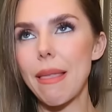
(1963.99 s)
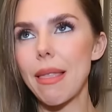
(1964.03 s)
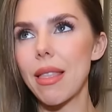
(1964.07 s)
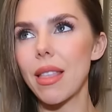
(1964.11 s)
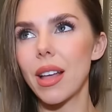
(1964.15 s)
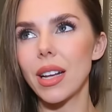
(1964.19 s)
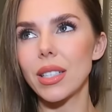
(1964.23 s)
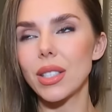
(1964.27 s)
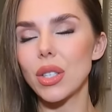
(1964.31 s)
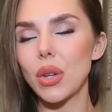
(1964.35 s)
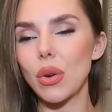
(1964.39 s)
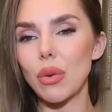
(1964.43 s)

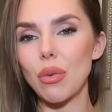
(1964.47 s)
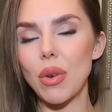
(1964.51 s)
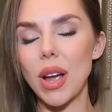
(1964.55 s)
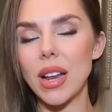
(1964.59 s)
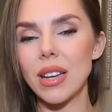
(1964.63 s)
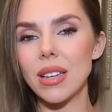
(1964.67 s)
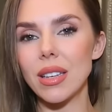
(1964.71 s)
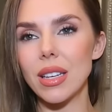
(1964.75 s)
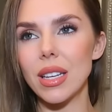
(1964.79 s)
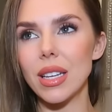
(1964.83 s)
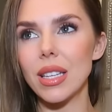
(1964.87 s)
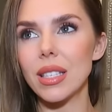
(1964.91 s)
That's
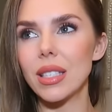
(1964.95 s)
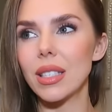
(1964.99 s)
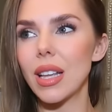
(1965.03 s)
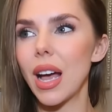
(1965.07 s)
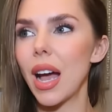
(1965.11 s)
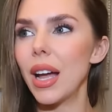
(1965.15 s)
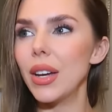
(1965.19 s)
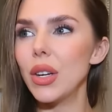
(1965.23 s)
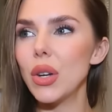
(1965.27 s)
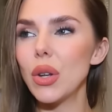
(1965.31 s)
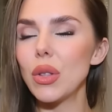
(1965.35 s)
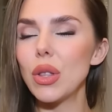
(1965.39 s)
horrendous.
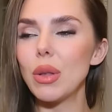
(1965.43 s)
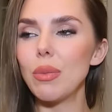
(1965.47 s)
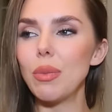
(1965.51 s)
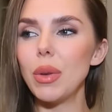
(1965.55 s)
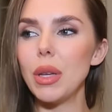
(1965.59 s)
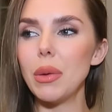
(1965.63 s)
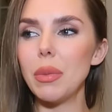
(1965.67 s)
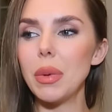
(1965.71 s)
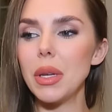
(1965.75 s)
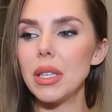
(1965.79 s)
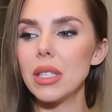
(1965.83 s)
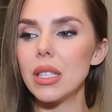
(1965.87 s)
I know the
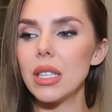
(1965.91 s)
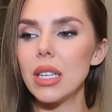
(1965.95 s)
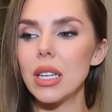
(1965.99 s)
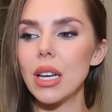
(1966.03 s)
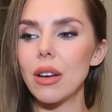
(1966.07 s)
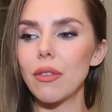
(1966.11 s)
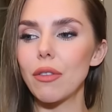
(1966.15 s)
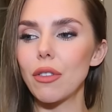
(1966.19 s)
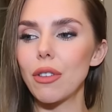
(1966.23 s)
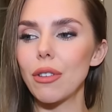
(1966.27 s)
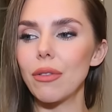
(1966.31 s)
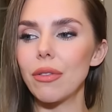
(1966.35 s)
BBC
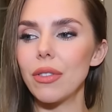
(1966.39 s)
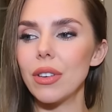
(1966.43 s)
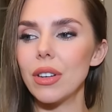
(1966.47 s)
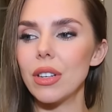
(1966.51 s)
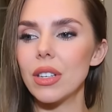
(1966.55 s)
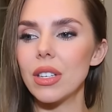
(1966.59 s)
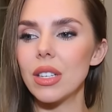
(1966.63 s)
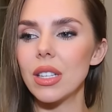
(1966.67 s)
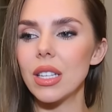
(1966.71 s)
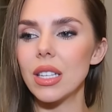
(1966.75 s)
have covered